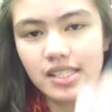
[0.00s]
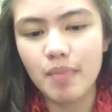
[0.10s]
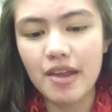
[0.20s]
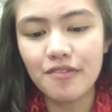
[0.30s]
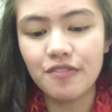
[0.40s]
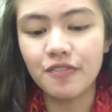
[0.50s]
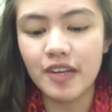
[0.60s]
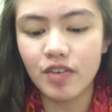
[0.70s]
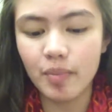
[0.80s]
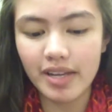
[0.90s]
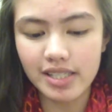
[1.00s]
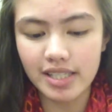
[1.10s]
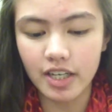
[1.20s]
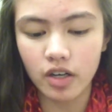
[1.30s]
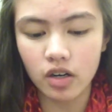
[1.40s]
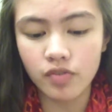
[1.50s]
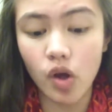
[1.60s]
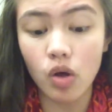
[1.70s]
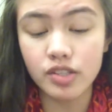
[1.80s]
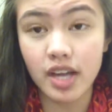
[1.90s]
my favorite mascara of
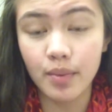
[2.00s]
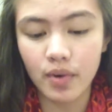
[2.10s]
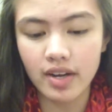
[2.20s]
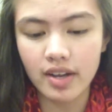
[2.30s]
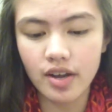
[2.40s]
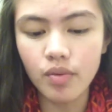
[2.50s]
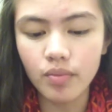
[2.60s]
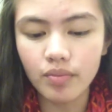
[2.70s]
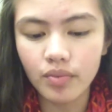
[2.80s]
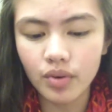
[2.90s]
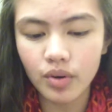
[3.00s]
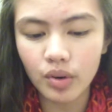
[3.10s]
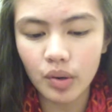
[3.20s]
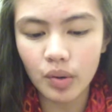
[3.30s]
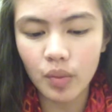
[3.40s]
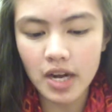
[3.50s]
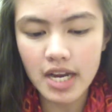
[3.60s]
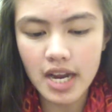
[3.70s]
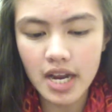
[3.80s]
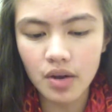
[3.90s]
all time right now. Right
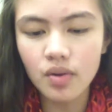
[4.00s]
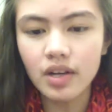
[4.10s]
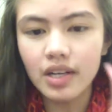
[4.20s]
now.